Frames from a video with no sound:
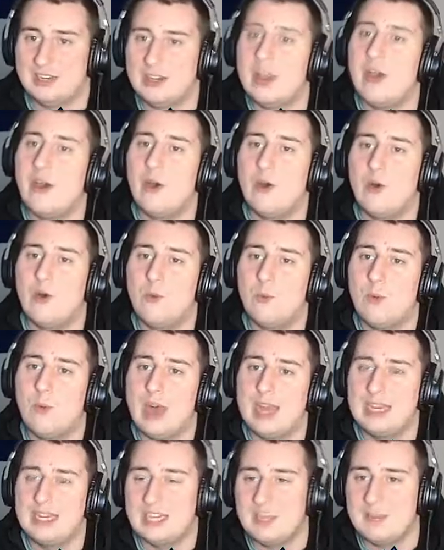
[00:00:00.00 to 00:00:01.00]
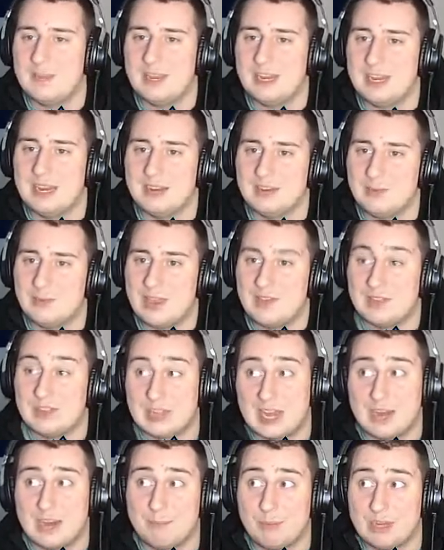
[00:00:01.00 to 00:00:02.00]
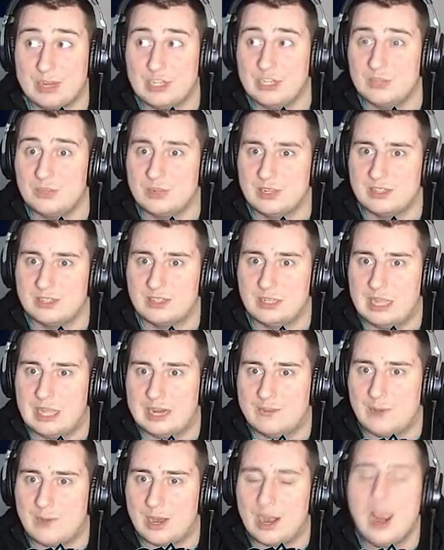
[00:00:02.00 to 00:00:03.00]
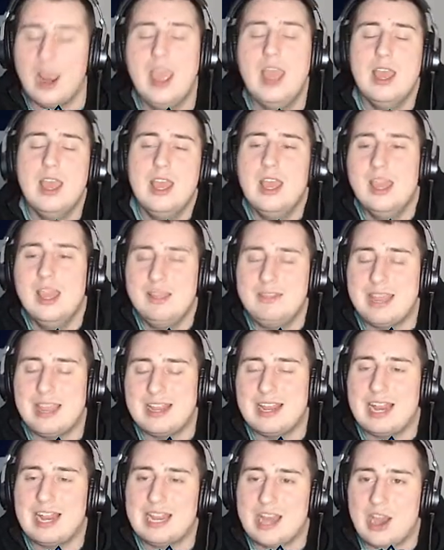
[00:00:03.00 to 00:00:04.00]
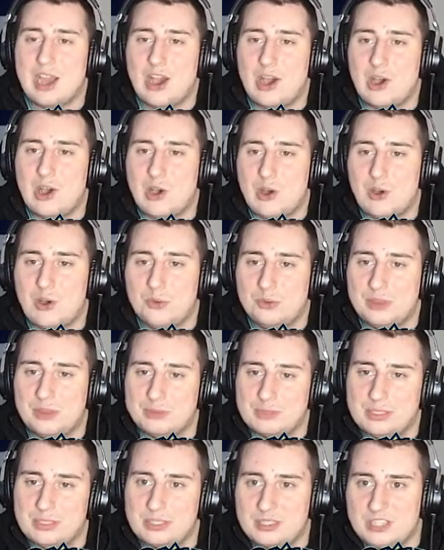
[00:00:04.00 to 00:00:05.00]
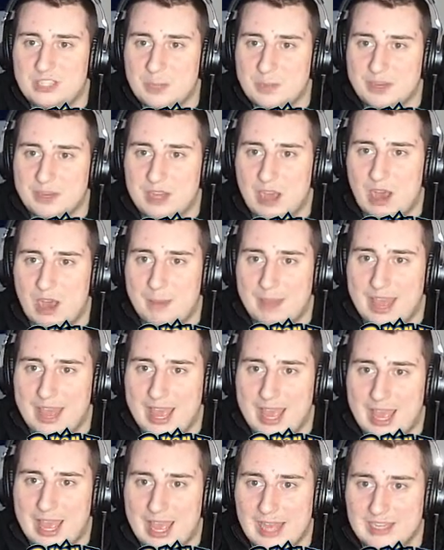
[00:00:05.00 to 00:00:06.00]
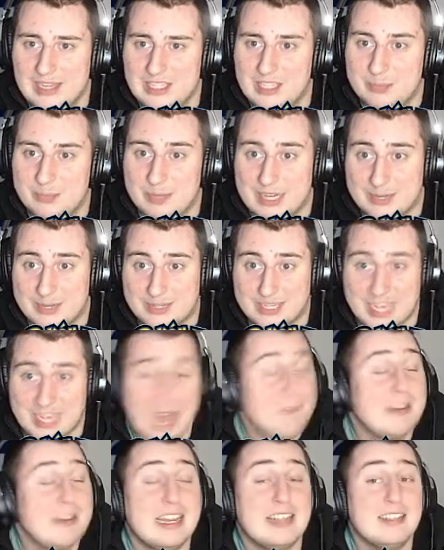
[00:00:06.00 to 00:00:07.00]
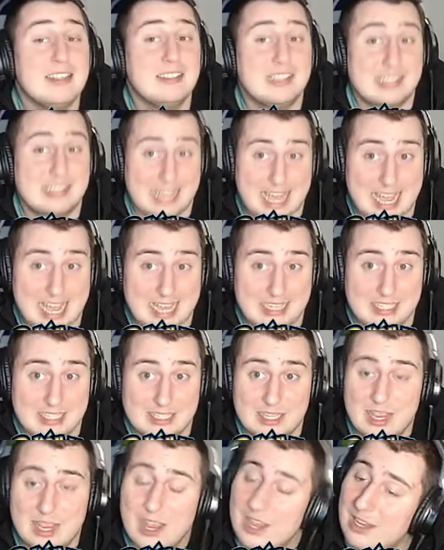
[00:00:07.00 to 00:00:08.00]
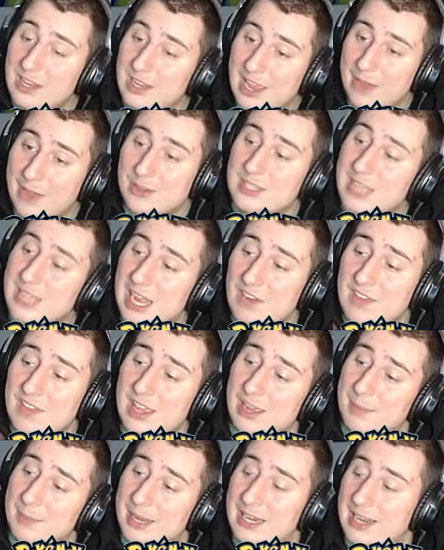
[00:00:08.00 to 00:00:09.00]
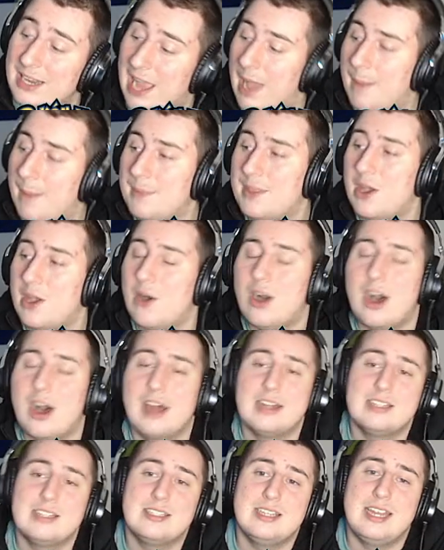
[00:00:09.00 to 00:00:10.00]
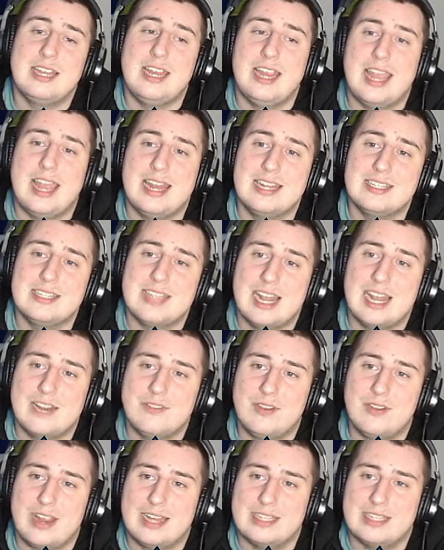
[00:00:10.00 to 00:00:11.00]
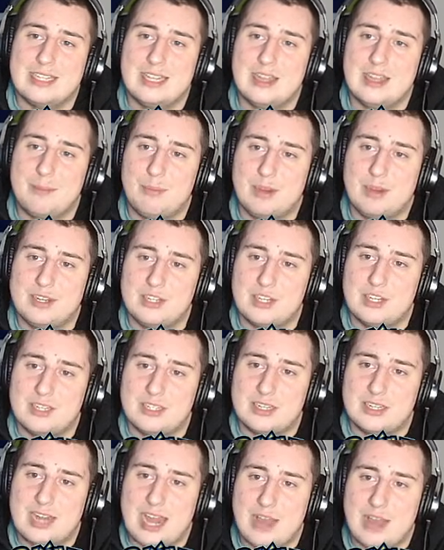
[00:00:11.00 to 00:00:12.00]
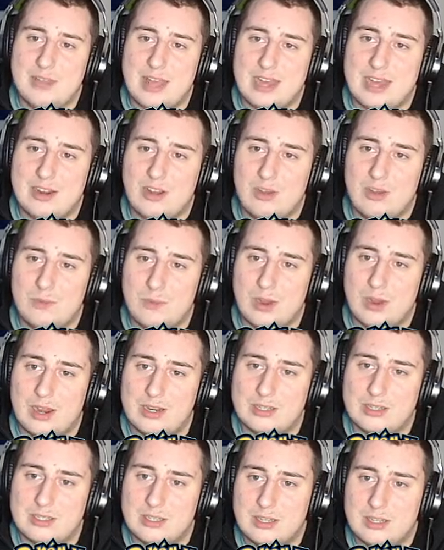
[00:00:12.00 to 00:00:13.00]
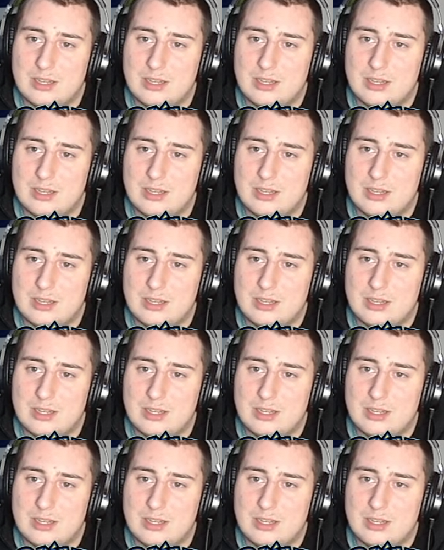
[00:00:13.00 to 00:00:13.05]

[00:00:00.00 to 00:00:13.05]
No, what you mean? A, we have a lot of bridges where there's a lot of water. I know, it was a stupid comment, but it was a comment nonetheless. It was kind of, but yeah, no, honestly, it is kind of crazy, the bridges and how that all works.